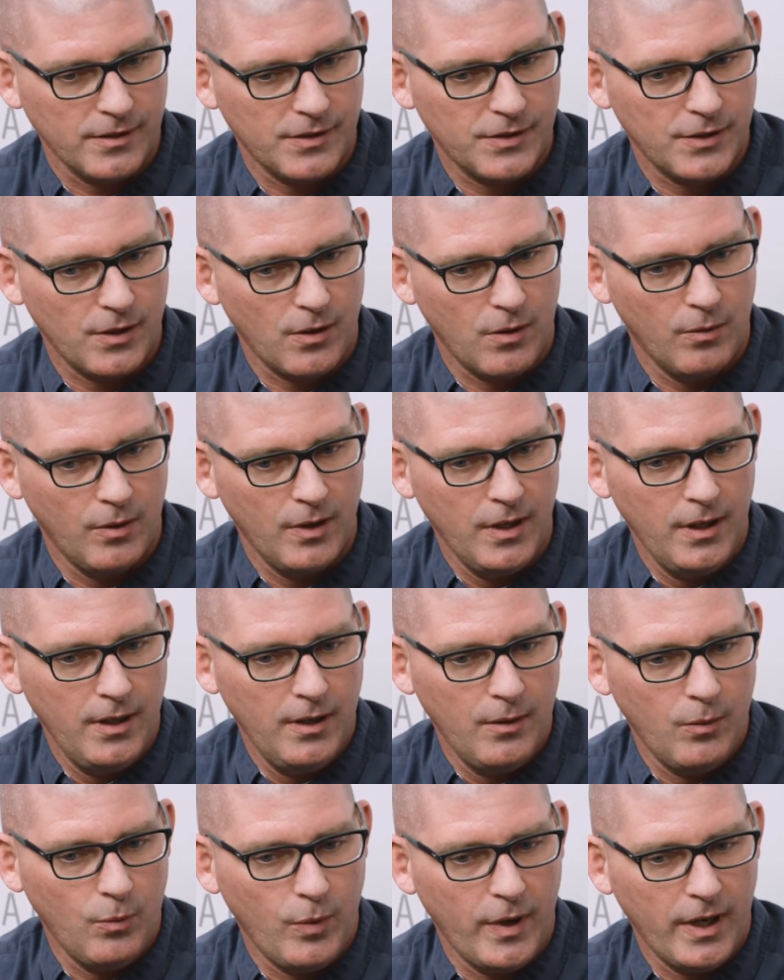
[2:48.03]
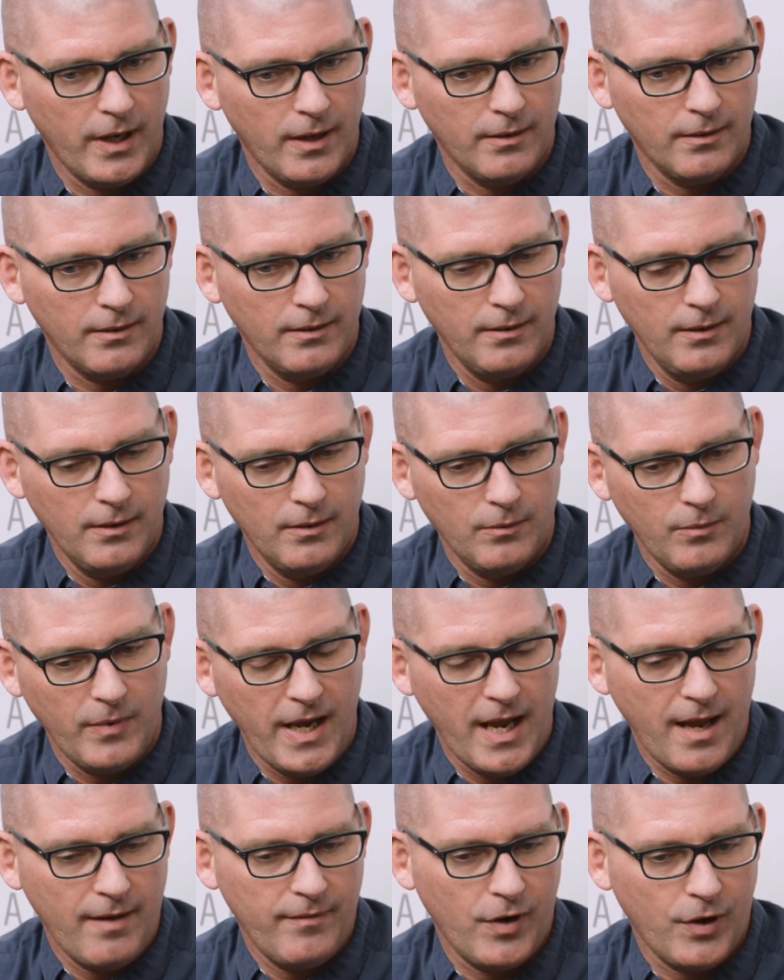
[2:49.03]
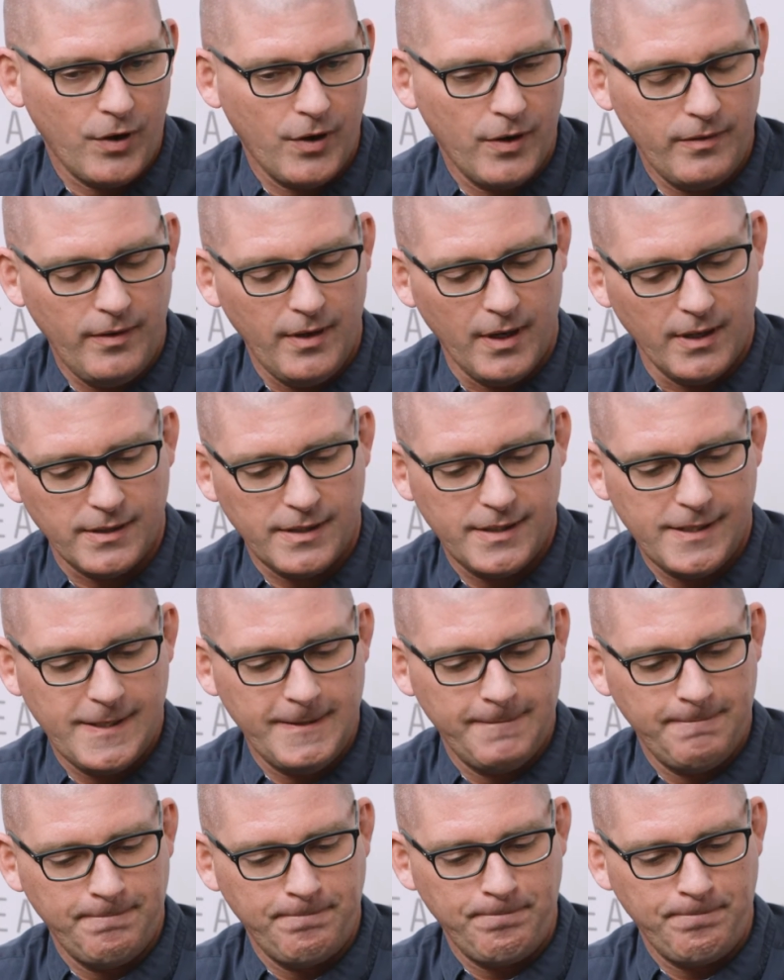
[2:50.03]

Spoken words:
So when we have a herd that's,